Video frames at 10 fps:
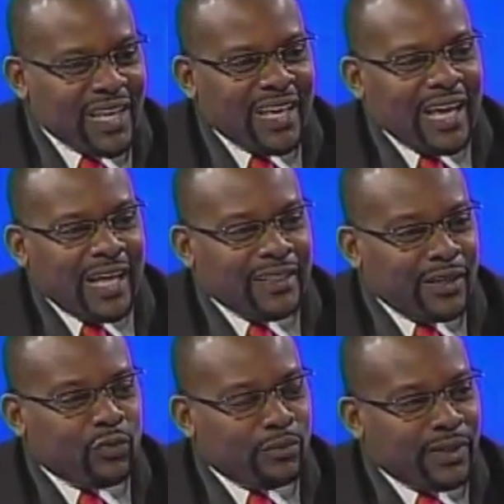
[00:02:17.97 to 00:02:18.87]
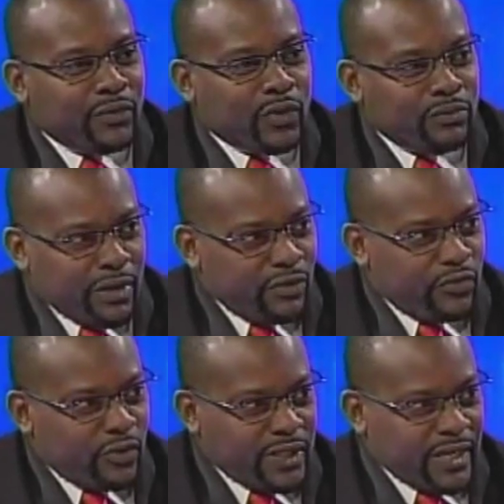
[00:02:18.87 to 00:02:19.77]
and that woman was married
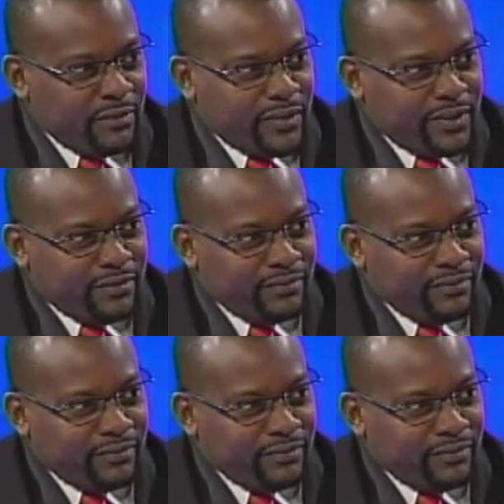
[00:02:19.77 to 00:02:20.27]
4 times.